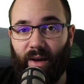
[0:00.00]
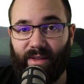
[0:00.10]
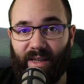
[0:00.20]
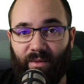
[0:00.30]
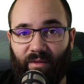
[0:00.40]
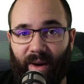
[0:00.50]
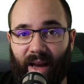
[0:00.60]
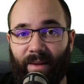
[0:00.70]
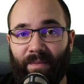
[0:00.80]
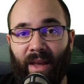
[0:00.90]
some of
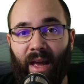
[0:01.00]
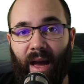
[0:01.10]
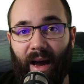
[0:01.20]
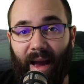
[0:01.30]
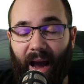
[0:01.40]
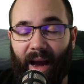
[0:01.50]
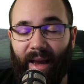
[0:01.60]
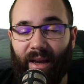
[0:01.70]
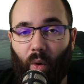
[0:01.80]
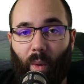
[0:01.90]
my
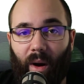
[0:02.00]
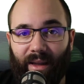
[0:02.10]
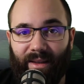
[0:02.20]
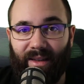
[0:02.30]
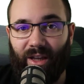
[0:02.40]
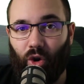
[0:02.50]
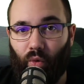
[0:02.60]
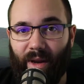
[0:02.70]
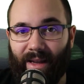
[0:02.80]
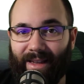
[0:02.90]
high-quality
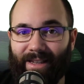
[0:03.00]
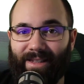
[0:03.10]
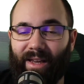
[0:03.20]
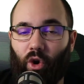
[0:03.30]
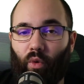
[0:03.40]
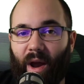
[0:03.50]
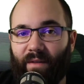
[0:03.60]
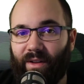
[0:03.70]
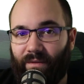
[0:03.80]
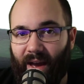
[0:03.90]
realistic
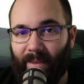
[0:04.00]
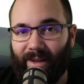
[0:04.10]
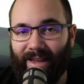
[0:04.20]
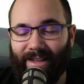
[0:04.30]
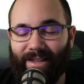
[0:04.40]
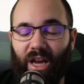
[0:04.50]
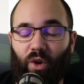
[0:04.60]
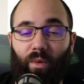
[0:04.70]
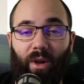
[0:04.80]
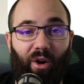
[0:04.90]
Revit families,
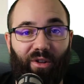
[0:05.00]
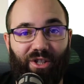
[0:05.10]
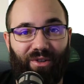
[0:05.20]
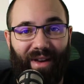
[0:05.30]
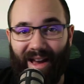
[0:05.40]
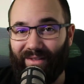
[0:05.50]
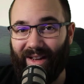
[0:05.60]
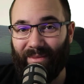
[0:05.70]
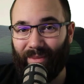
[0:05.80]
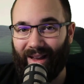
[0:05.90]
and we also have
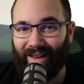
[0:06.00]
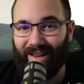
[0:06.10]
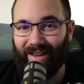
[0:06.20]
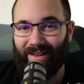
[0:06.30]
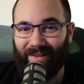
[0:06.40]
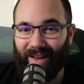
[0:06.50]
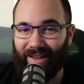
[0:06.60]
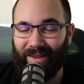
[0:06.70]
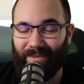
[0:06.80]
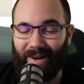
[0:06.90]
a plugin
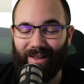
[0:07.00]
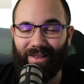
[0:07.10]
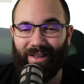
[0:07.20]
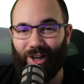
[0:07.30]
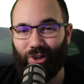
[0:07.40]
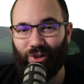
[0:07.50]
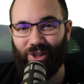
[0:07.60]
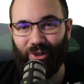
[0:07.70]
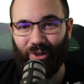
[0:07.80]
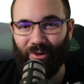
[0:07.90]
that might interest
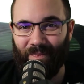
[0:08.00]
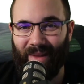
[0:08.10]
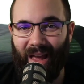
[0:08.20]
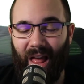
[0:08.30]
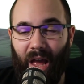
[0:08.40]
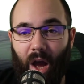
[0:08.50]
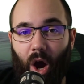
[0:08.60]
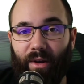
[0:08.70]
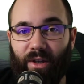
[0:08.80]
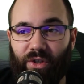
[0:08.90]
you too.
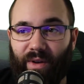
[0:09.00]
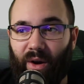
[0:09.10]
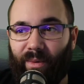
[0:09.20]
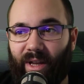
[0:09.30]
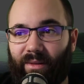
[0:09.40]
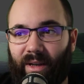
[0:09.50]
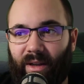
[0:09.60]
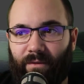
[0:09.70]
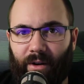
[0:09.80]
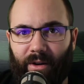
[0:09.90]
Okay, so now without any
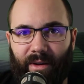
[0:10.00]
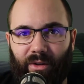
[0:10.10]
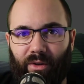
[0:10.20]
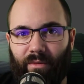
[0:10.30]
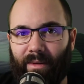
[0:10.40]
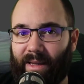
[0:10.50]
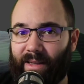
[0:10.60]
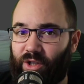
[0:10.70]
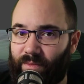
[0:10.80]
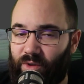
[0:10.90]
further ado,
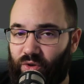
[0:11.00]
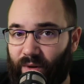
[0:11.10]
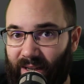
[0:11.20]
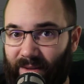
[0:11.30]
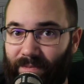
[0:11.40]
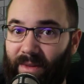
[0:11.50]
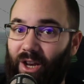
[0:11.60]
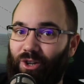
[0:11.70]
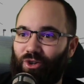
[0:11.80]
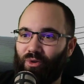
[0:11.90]
let's jump straight
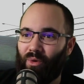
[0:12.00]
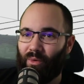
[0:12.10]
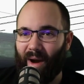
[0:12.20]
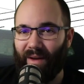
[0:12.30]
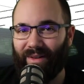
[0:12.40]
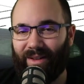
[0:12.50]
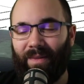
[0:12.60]
into Revit.